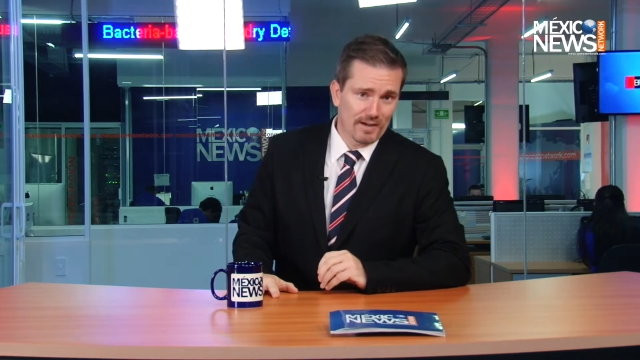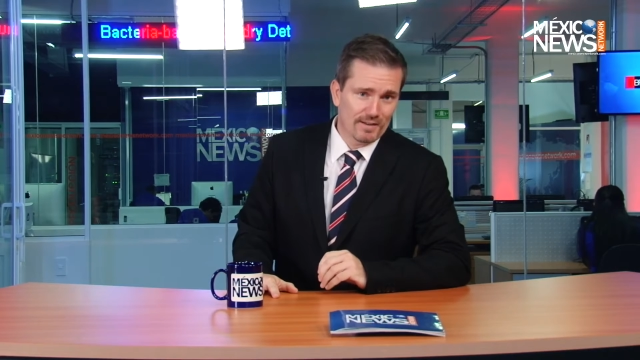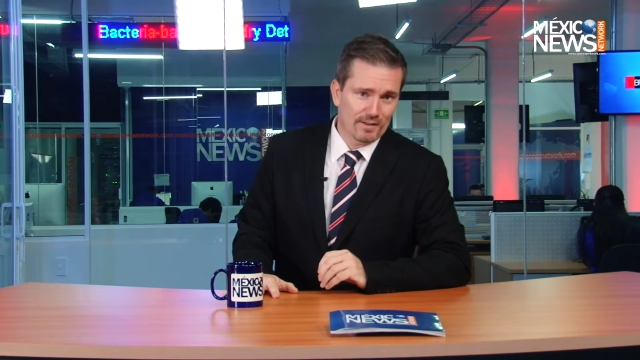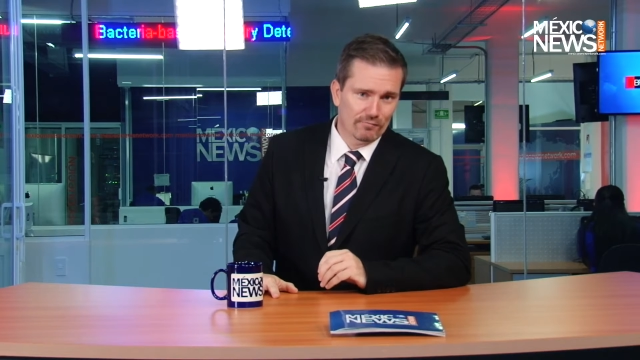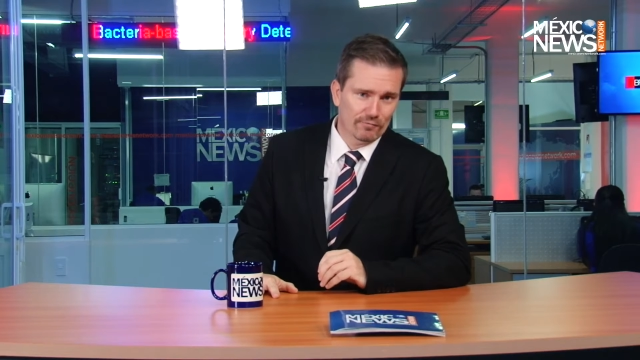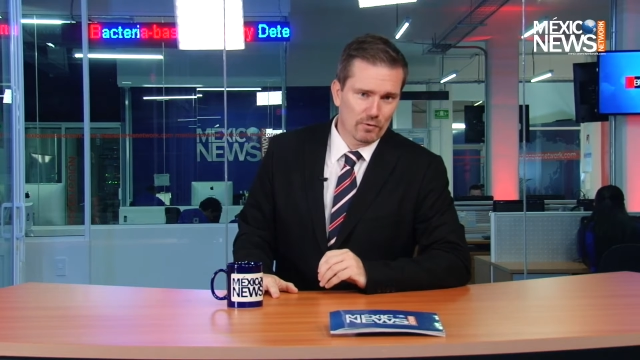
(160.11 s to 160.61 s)

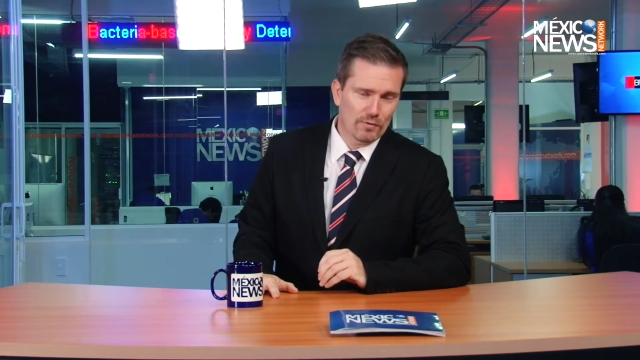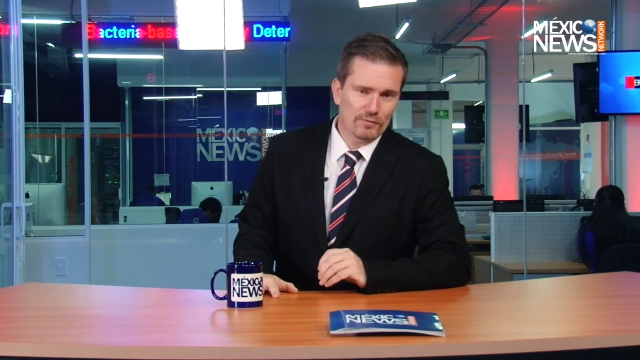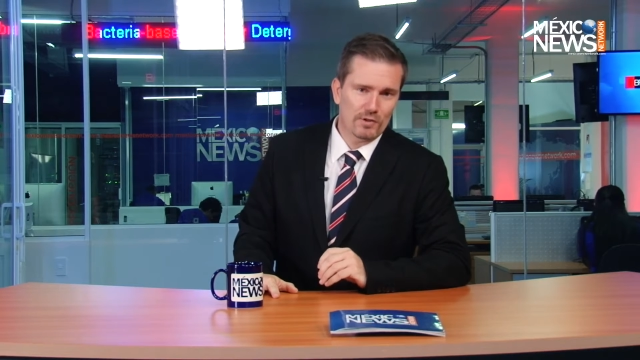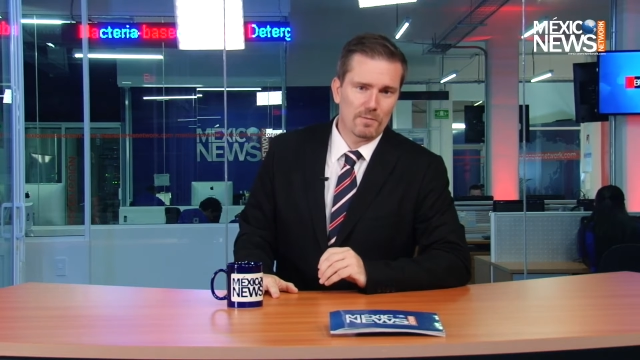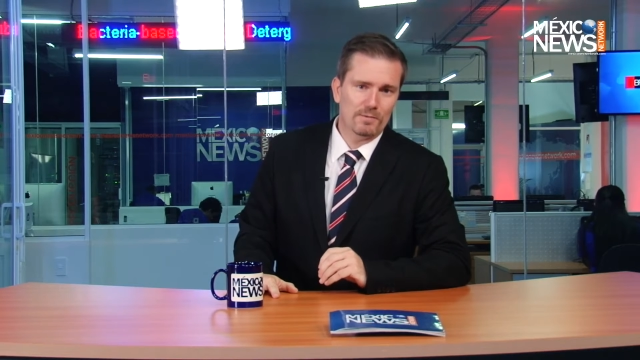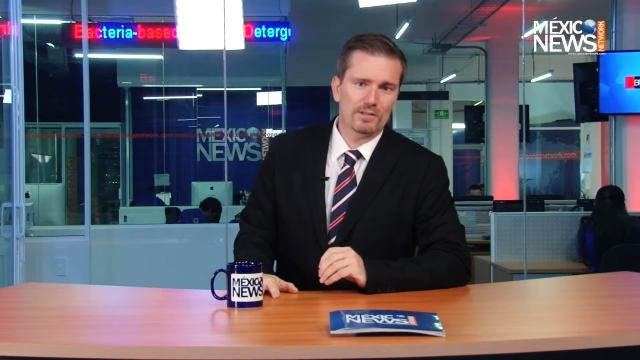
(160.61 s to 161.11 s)
the
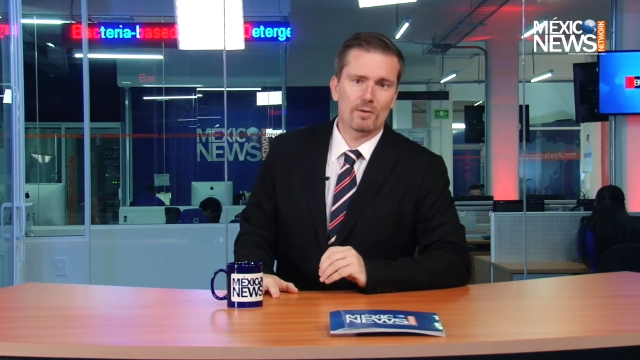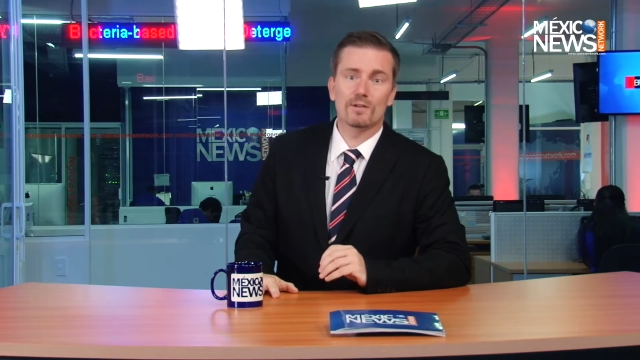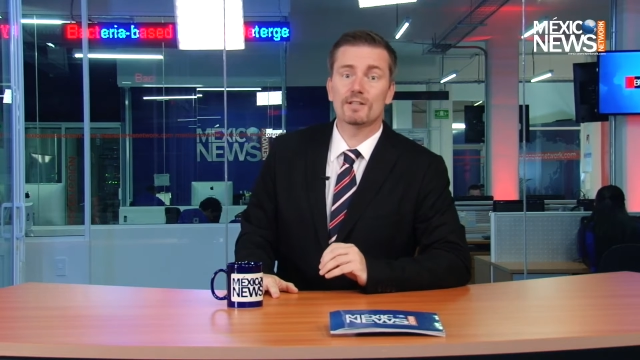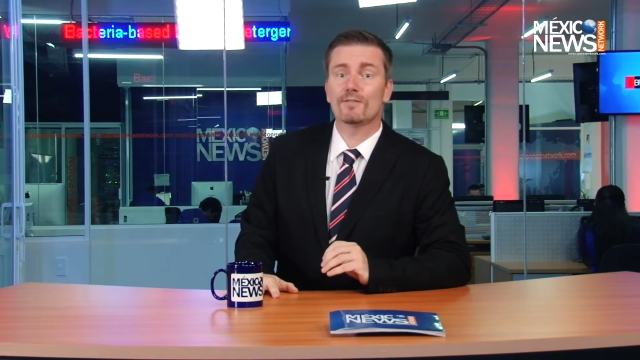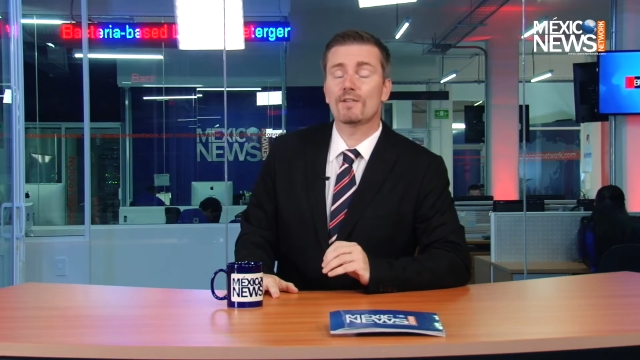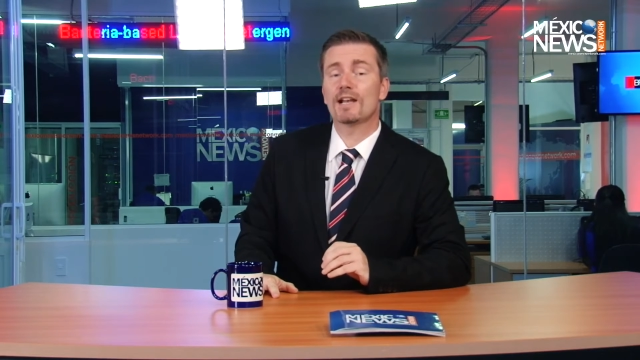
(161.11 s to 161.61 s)
rooftop
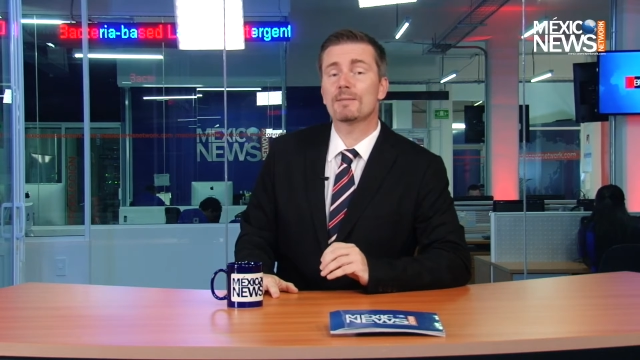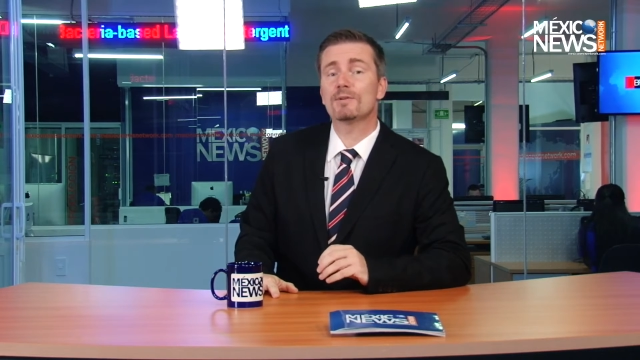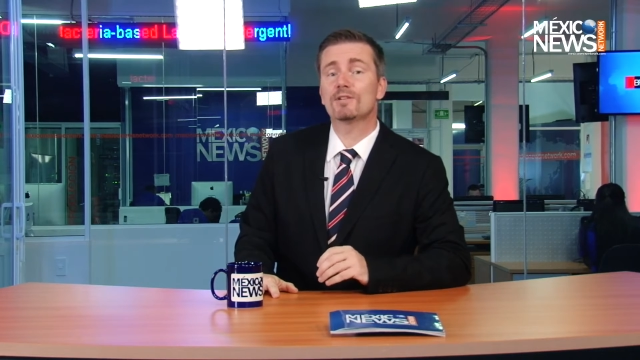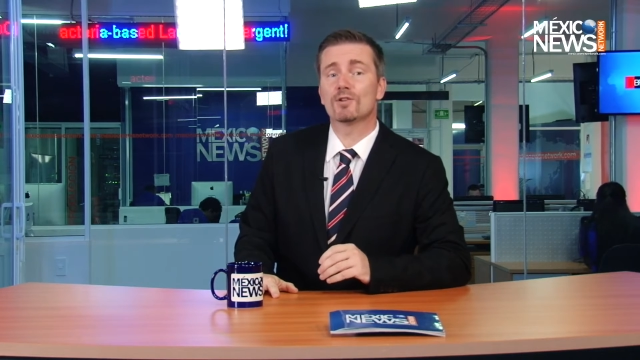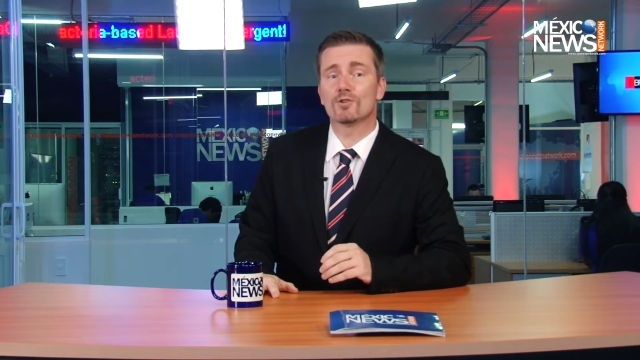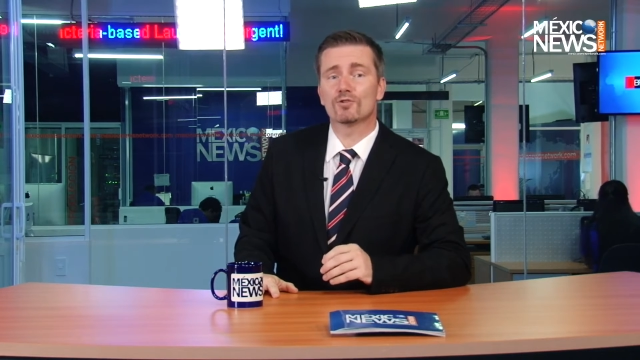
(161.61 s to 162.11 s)
solar
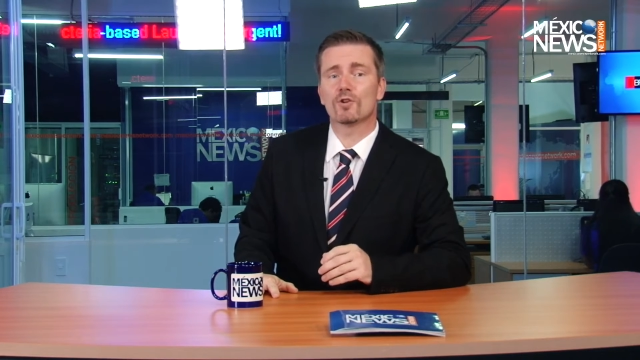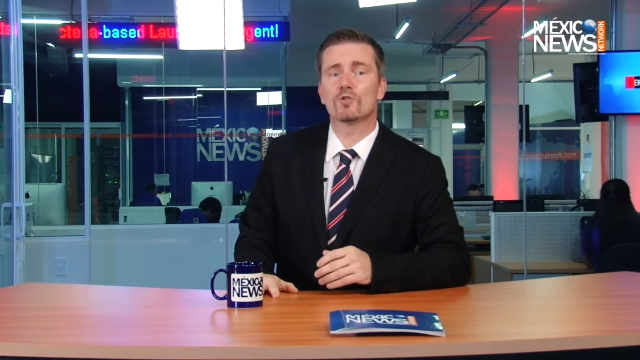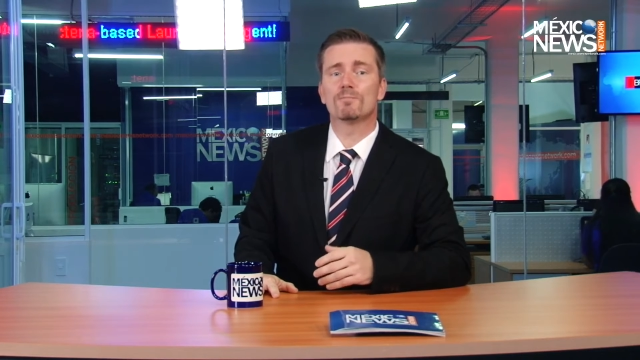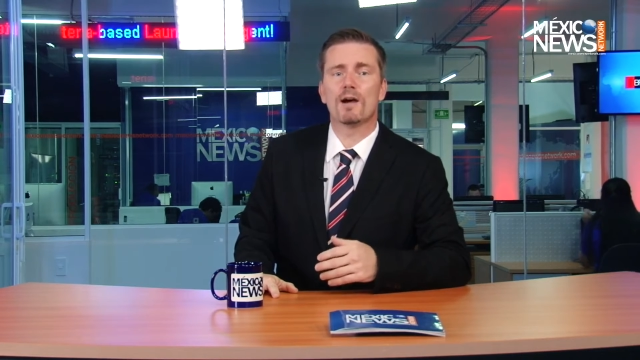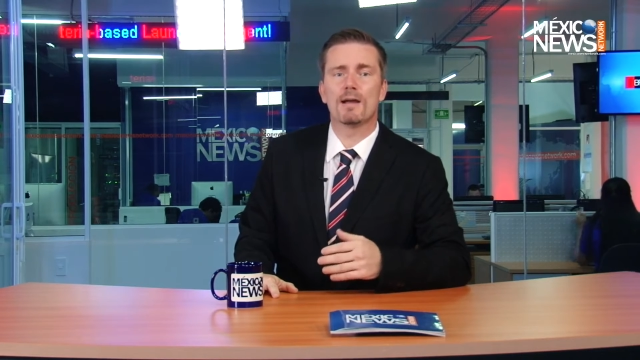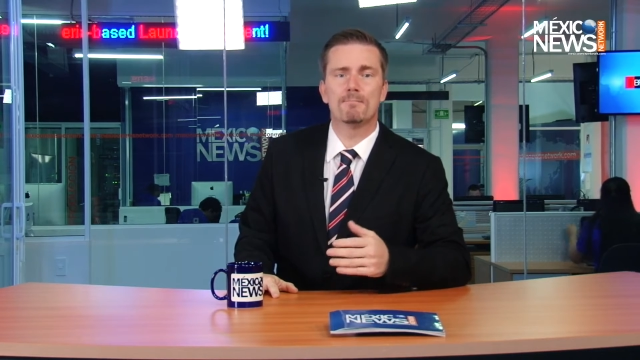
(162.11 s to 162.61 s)
developer
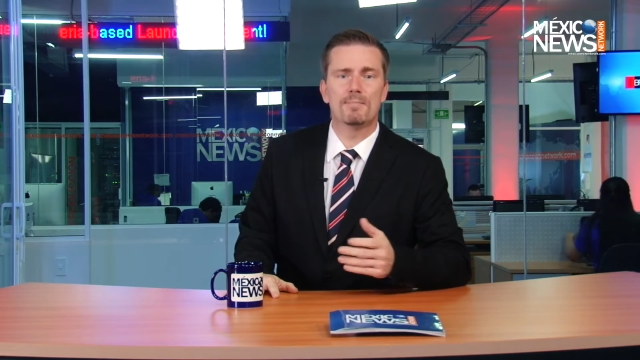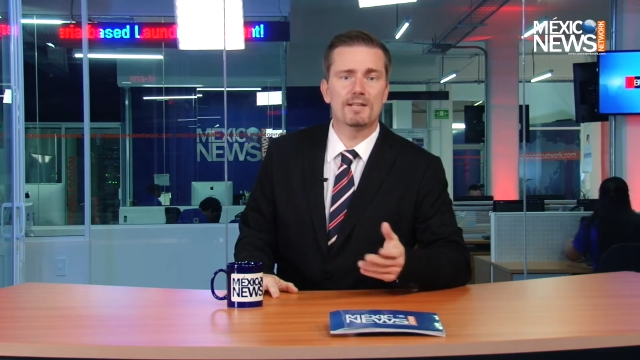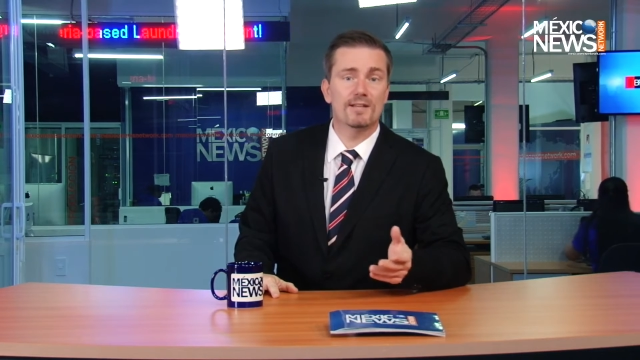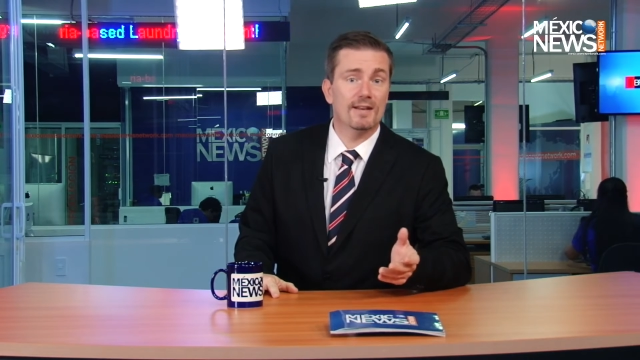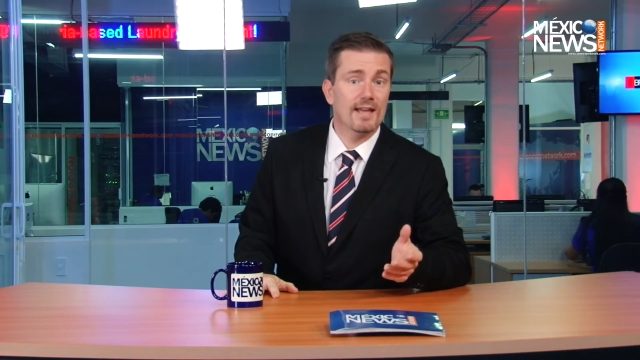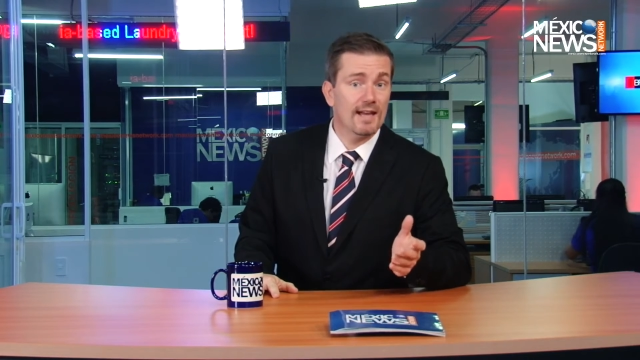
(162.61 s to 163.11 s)
controlled by
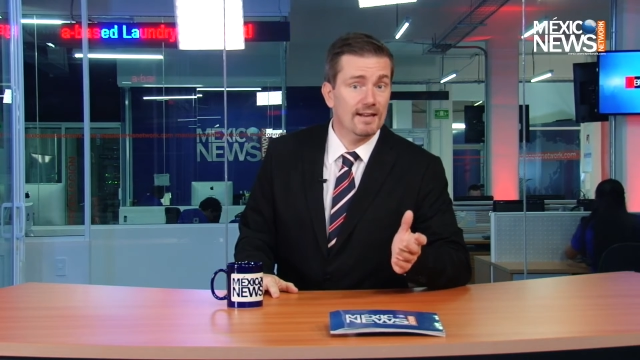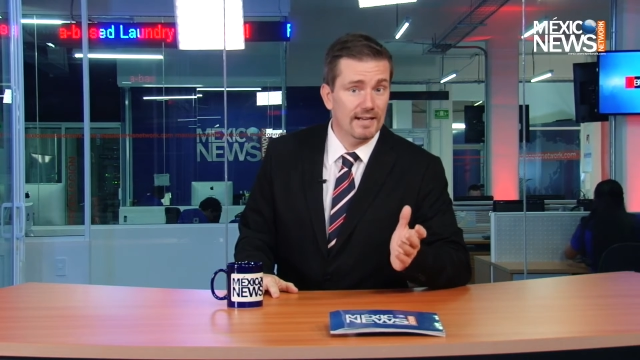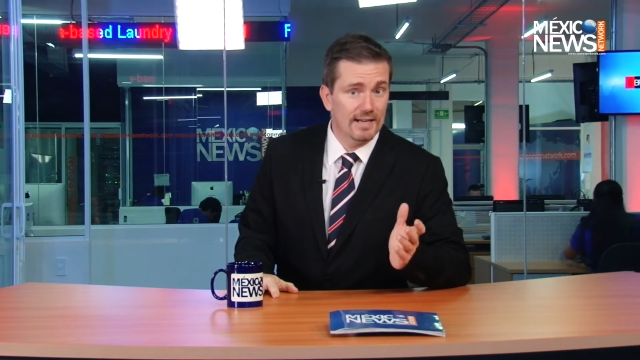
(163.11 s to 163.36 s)
billionaire